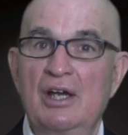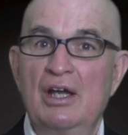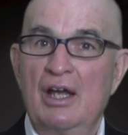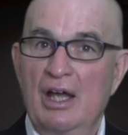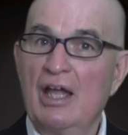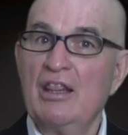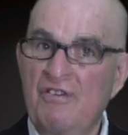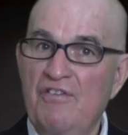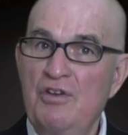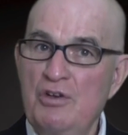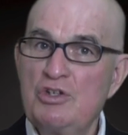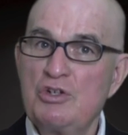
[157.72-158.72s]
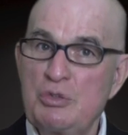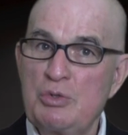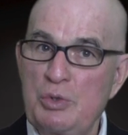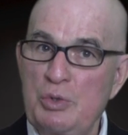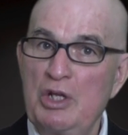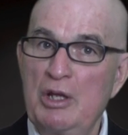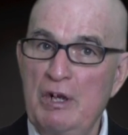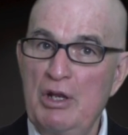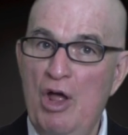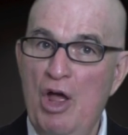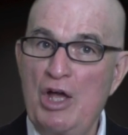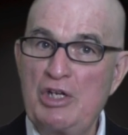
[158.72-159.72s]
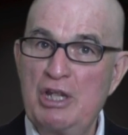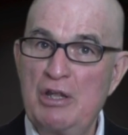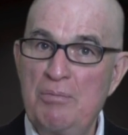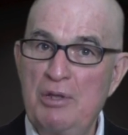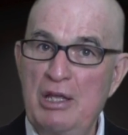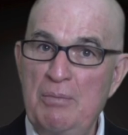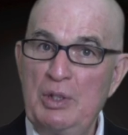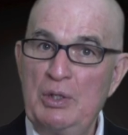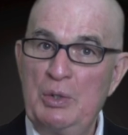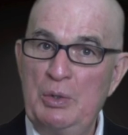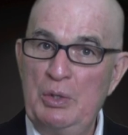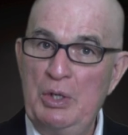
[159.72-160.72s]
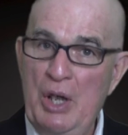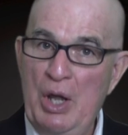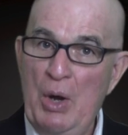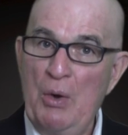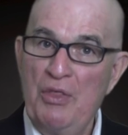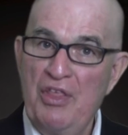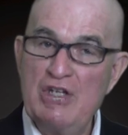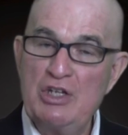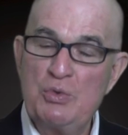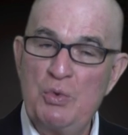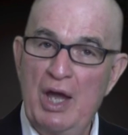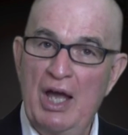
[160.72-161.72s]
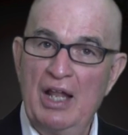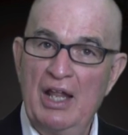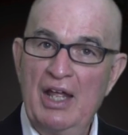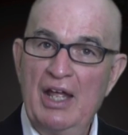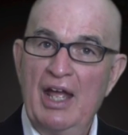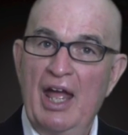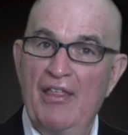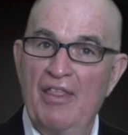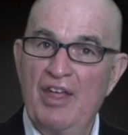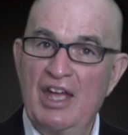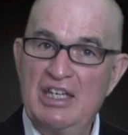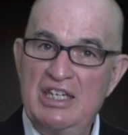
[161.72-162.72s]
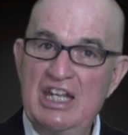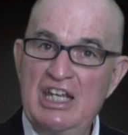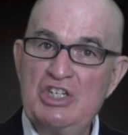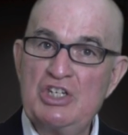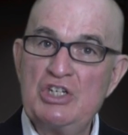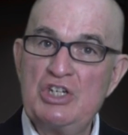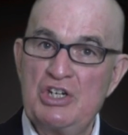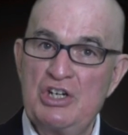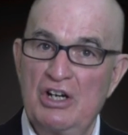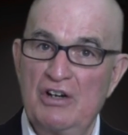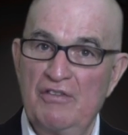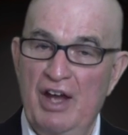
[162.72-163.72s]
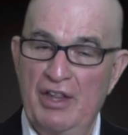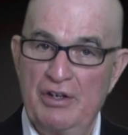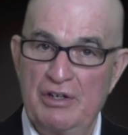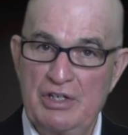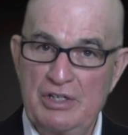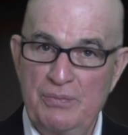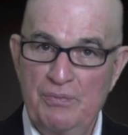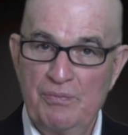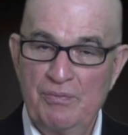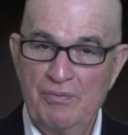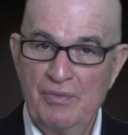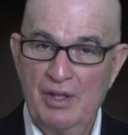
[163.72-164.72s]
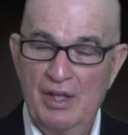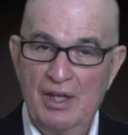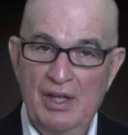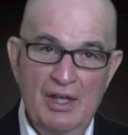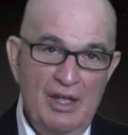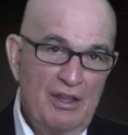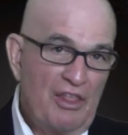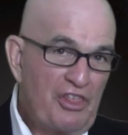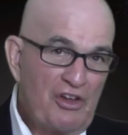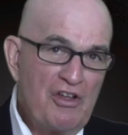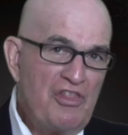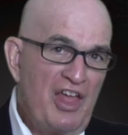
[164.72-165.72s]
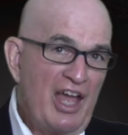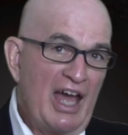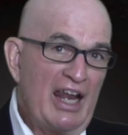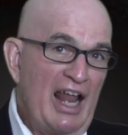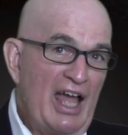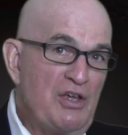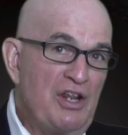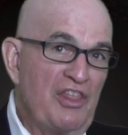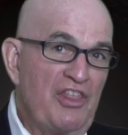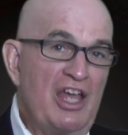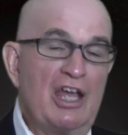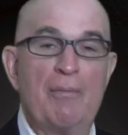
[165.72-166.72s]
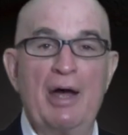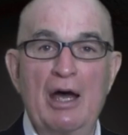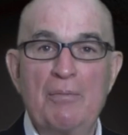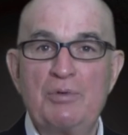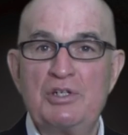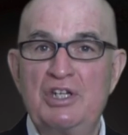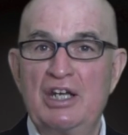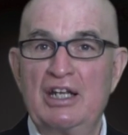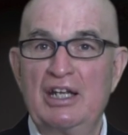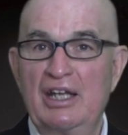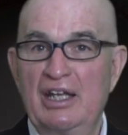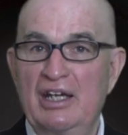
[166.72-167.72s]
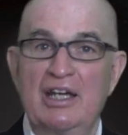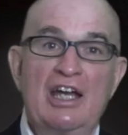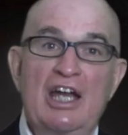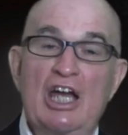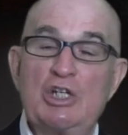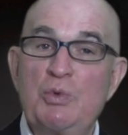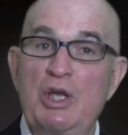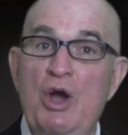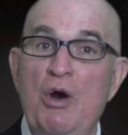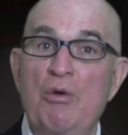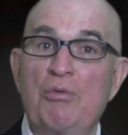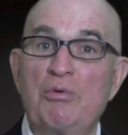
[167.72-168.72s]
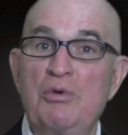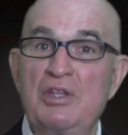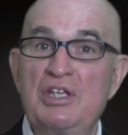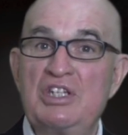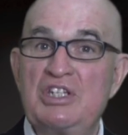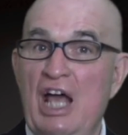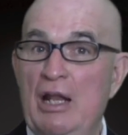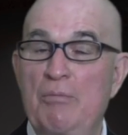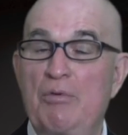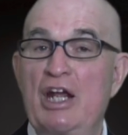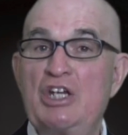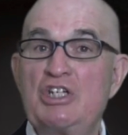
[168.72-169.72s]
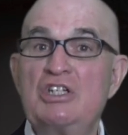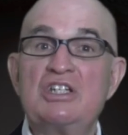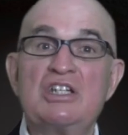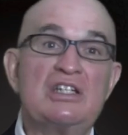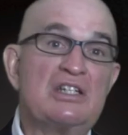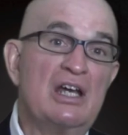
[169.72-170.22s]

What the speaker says: The future truly belongs to the people who know things well and they teach and serve others. The third thing I'd like you to think about, particularly as we go through these celebrations, is